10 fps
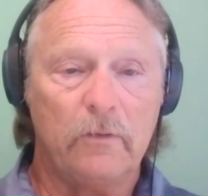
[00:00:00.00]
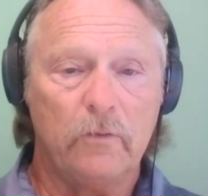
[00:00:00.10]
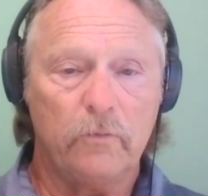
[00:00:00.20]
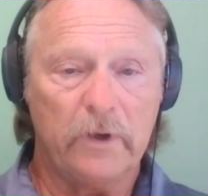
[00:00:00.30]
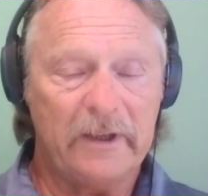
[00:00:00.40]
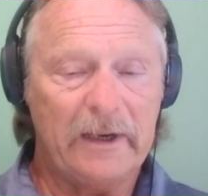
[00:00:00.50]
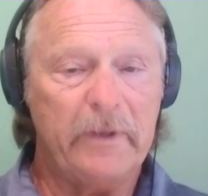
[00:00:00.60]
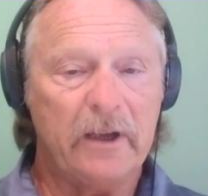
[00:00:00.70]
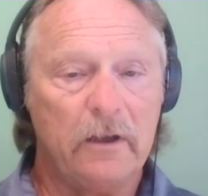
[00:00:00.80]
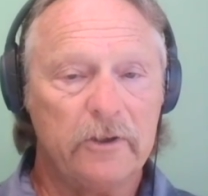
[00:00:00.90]
whether that
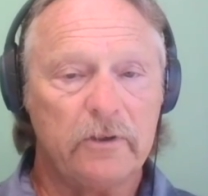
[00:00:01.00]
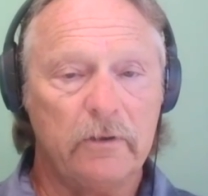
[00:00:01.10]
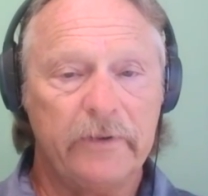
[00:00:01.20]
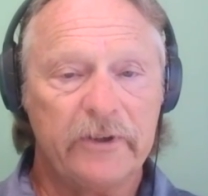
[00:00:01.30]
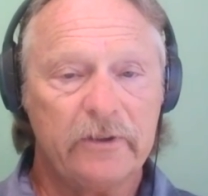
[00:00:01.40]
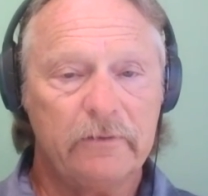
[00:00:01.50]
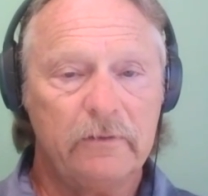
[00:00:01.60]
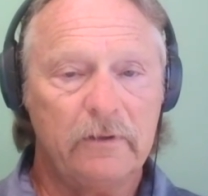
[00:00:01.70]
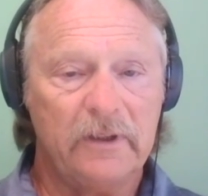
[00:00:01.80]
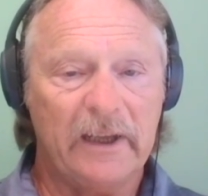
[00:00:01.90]
be culture or vision,
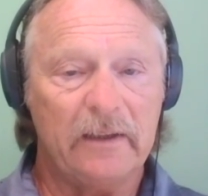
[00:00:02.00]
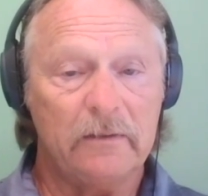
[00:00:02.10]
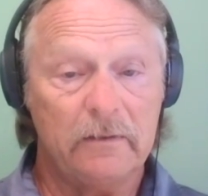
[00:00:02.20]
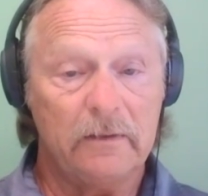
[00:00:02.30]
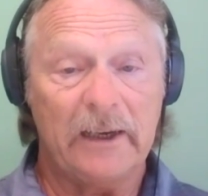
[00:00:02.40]
then